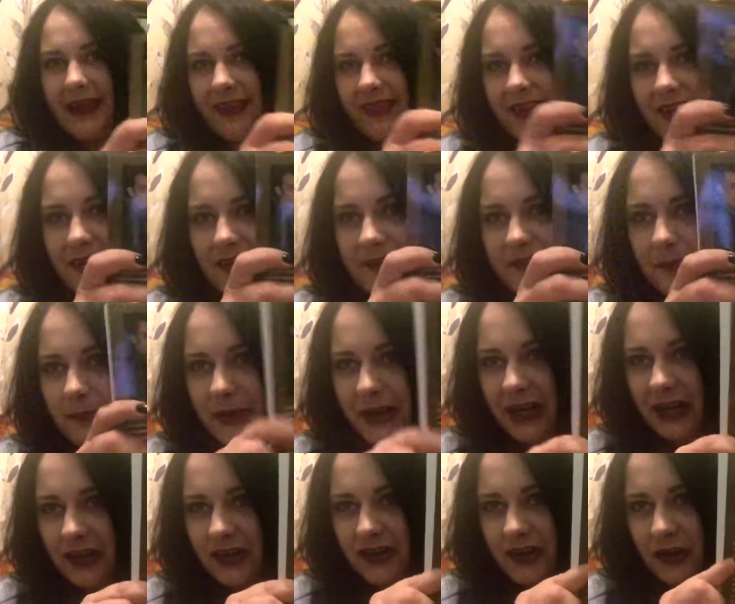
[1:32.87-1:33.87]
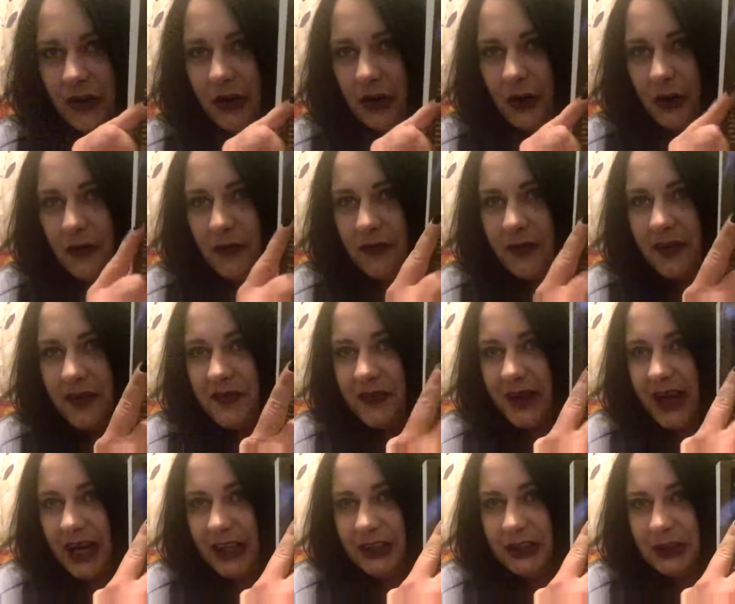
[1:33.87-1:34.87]
there's a picture of
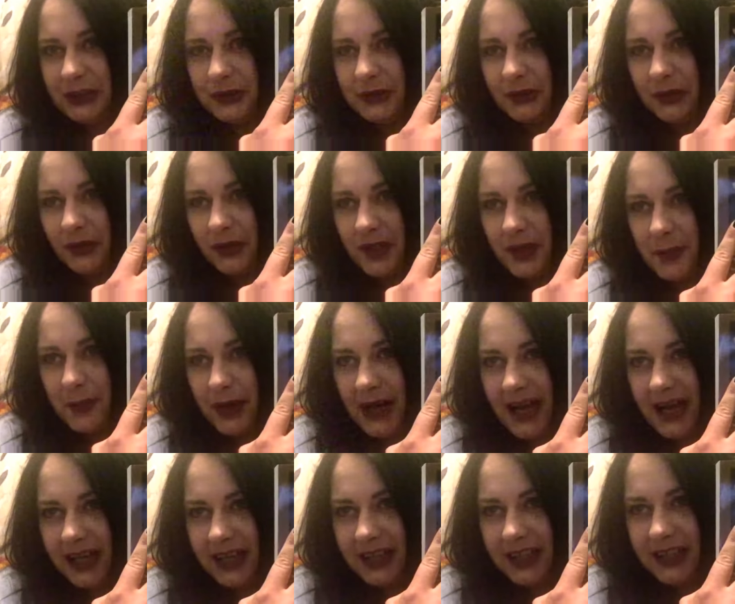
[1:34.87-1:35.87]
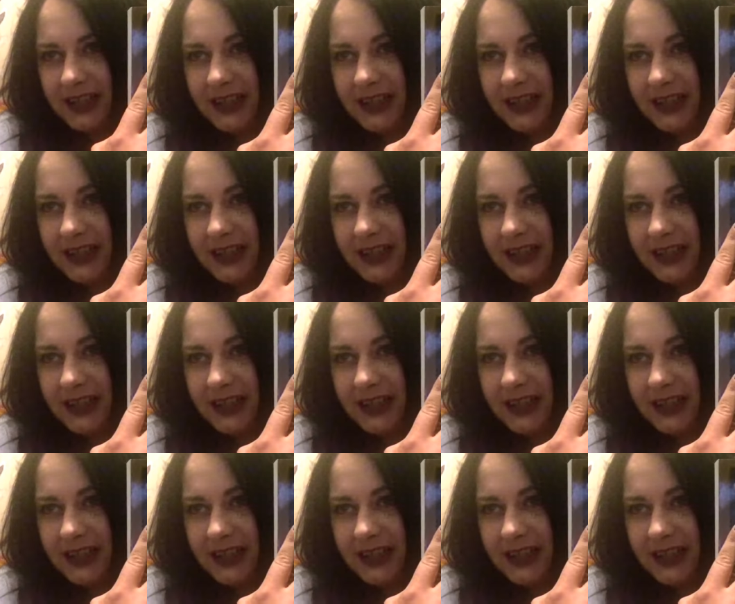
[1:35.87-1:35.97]
Nathaniel on the back.